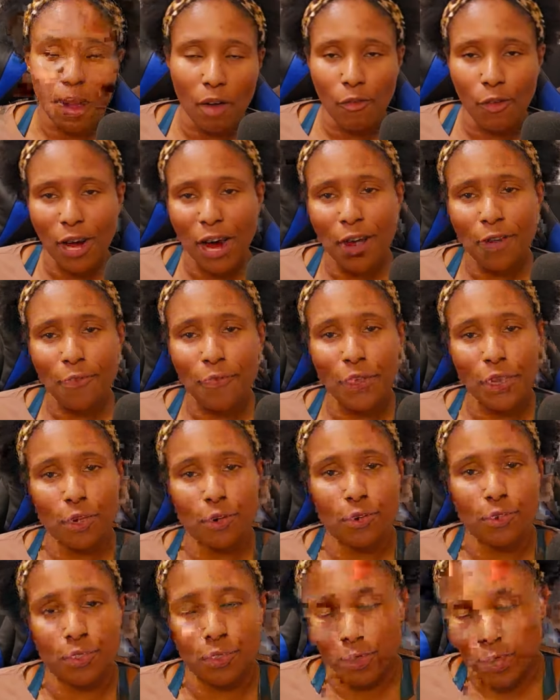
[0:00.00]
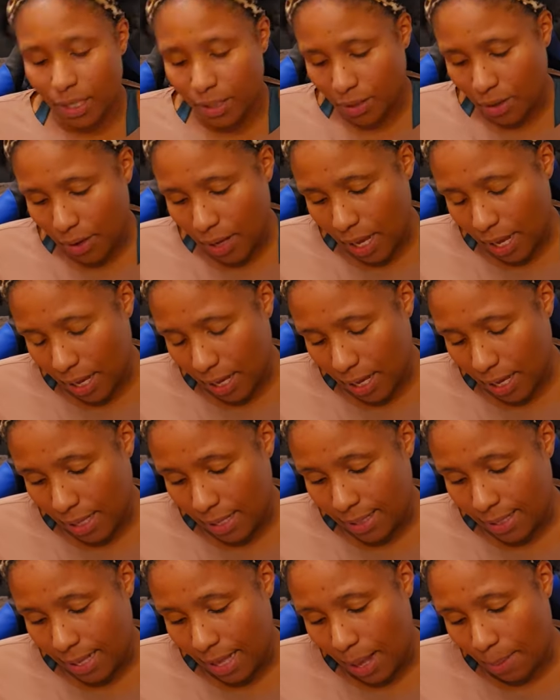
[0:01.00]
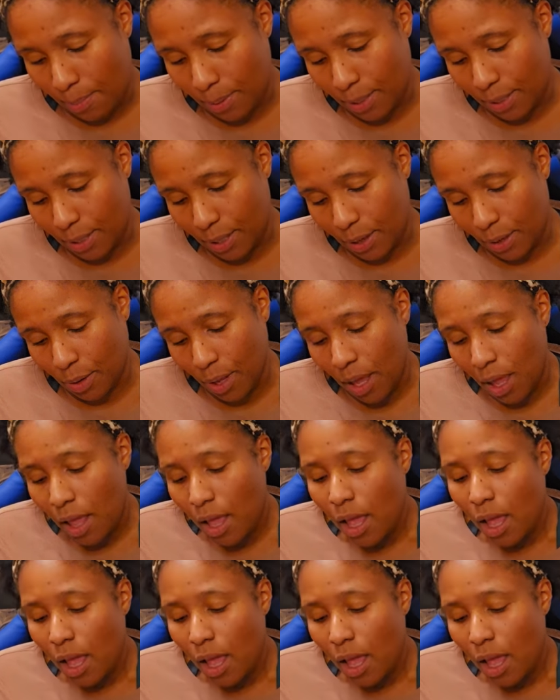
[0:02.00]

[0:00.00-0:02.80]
Without further ado, let's go ahead and get into the episode.